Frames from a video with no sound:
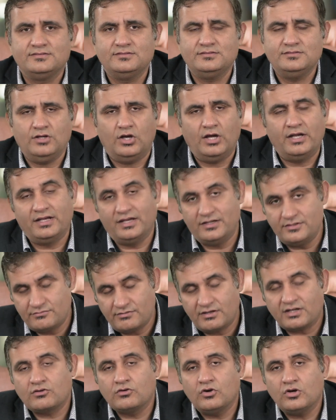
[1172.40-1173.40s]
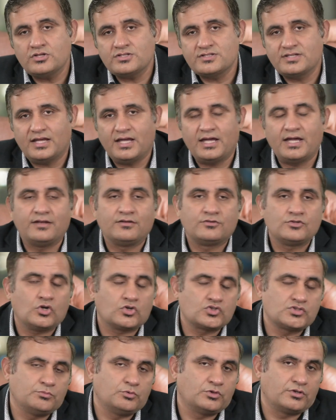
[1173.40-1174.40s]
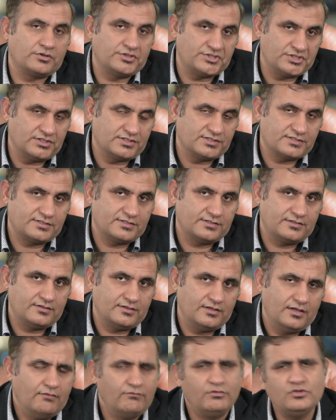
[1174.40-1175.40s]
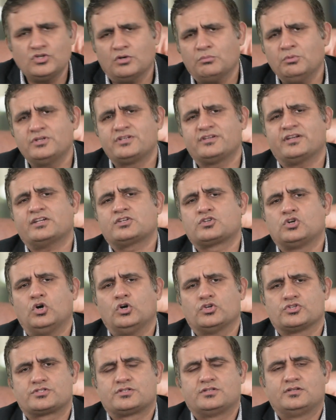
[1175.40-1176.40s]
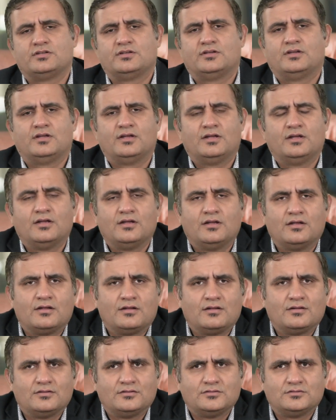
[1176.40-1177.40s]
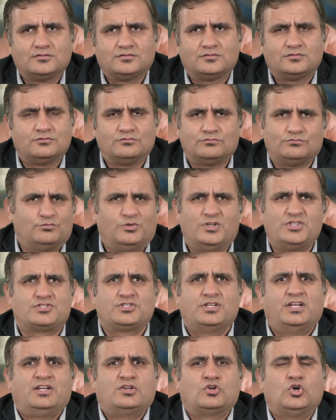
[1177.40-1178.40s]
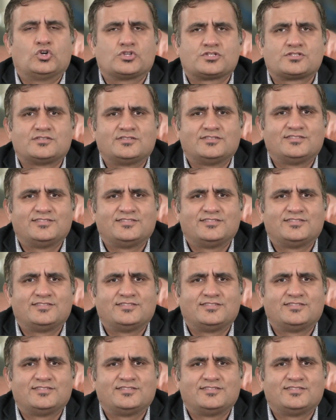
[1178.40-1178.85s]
and indirect cost, and talks about returns. We'll talk about direct cost. What is direct cost?